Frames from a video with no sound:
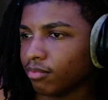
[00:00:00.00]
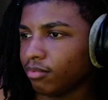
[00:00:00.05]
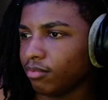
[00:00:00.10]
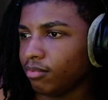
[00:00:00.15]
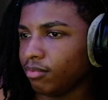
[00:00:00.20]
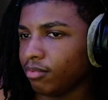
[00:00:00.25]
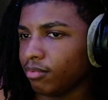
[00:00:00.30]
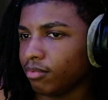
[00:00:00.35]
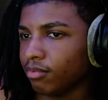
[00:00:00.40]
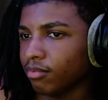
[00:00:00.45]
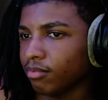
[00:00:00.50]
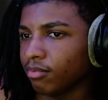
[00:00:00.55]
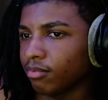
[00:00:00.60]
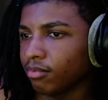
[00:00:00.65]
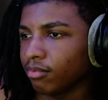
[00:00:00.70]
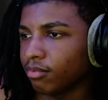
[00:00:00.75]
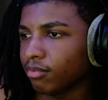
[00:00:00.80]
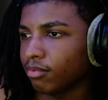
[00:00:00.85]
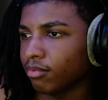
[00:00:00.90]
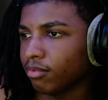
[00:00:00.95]

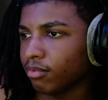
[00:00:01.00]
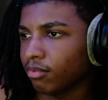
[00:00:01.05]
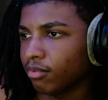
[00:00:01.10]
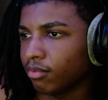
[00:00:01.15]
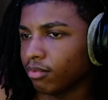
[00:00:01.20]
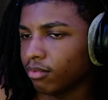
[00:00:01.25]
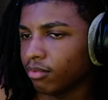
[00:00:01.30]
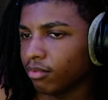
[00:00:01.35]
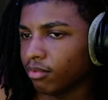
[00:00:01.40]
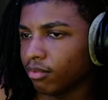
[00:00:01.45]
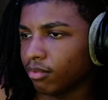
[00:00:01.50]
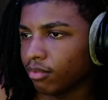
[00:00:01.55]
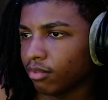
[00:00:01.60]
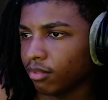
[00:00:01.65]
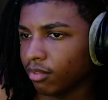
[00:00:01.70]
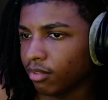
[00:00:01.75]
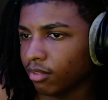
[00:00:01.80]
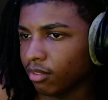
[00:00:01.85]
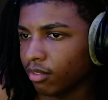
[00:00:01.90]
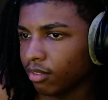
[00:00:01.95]

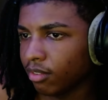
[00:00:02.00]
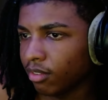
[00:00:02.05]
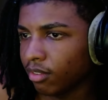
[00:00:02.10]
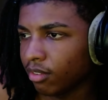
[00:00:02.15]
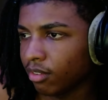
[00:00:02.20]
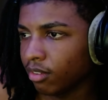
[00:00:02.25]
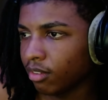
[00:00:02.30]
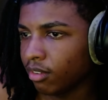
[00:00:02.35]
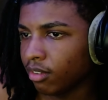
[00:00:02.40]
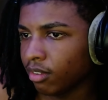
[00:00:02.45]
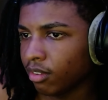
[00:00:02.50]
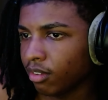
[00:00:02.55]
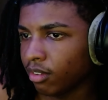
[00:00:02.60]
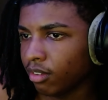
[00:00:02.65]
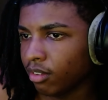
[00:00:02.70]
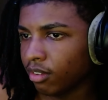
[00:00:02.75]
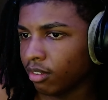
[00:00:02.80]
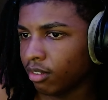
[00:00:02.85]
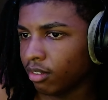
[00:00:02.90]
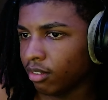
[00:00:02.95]

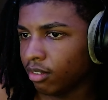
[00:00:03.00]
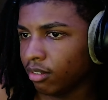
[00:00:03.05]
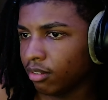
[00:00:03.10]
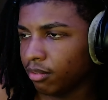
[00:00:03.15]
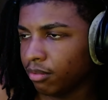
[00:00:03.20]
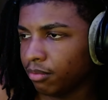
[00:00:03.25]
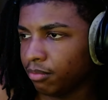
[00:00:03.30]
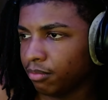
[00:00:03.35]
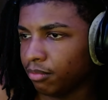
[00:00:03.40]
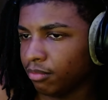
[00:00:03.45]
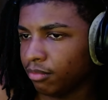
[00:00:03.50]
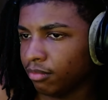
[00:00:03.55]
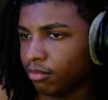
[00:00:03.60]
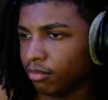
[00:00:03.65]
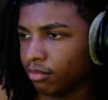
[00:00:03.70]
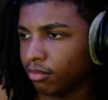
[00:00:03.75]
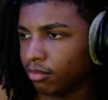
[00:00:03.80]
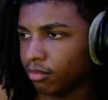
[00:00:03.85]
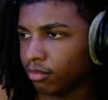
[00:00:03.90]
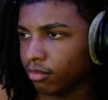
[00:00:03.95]
No one is speaking in this clip.